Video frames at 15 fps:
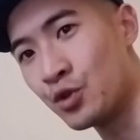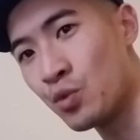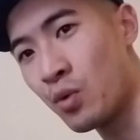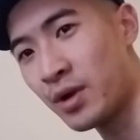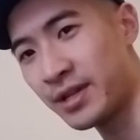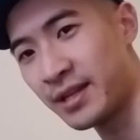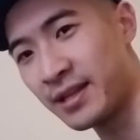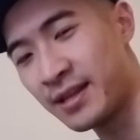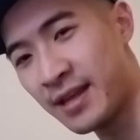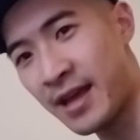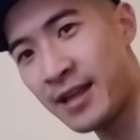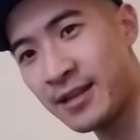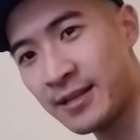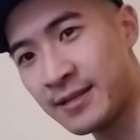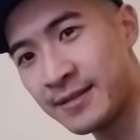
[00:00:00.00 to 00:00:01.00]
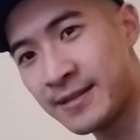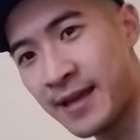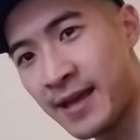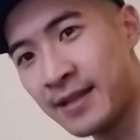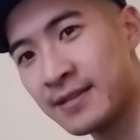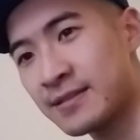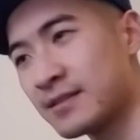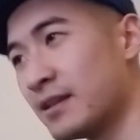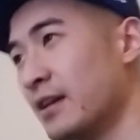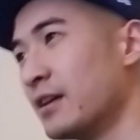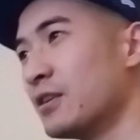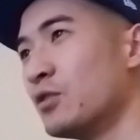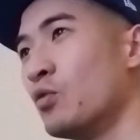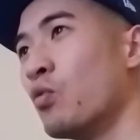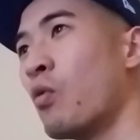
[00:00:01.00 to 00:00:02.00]
want to get intense.
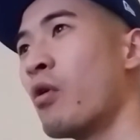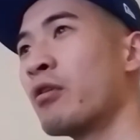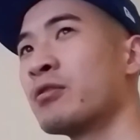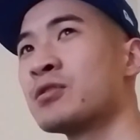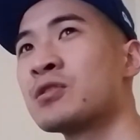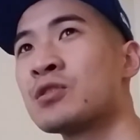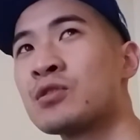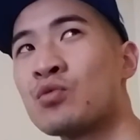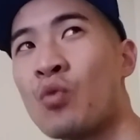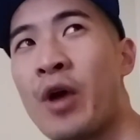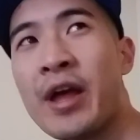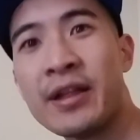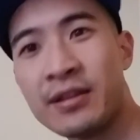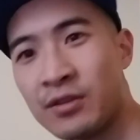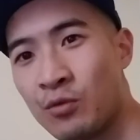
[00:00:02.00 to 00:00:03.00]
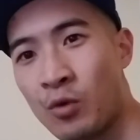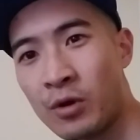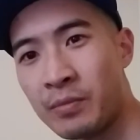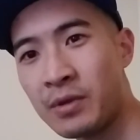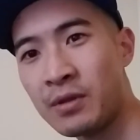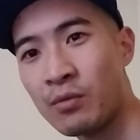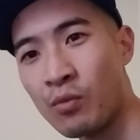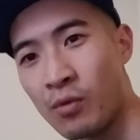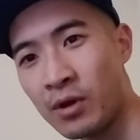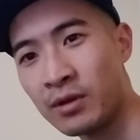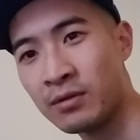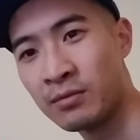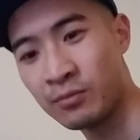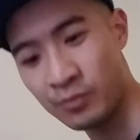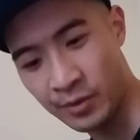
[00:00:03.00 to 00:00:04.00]
You want to sweat. You want to be the
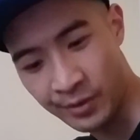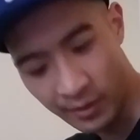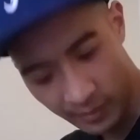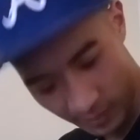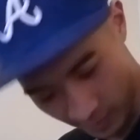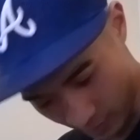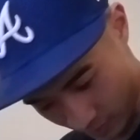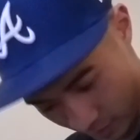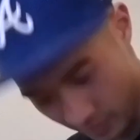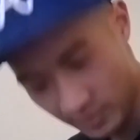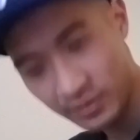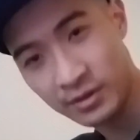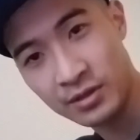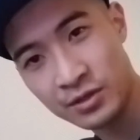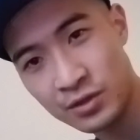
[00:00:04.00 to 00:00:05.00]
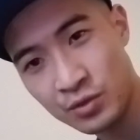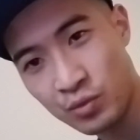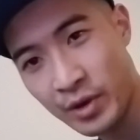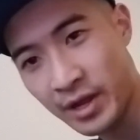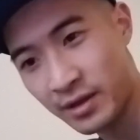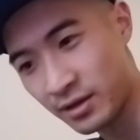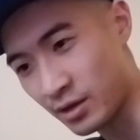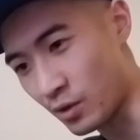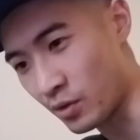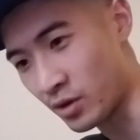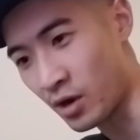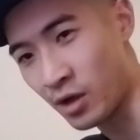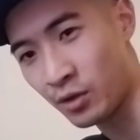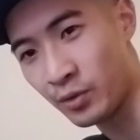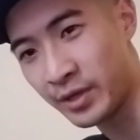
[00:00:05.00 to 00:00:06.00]
one with the sweat going
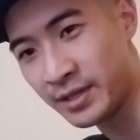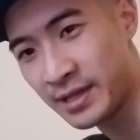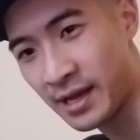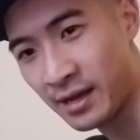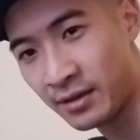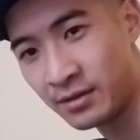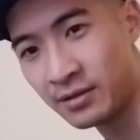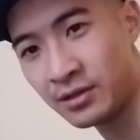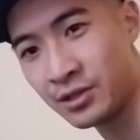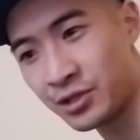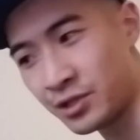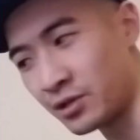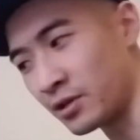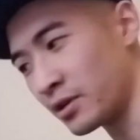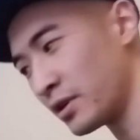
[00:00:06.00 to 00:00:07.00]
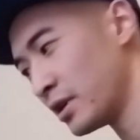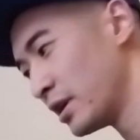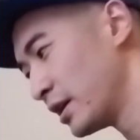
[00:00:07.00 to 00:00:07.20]
all the way down the shirt.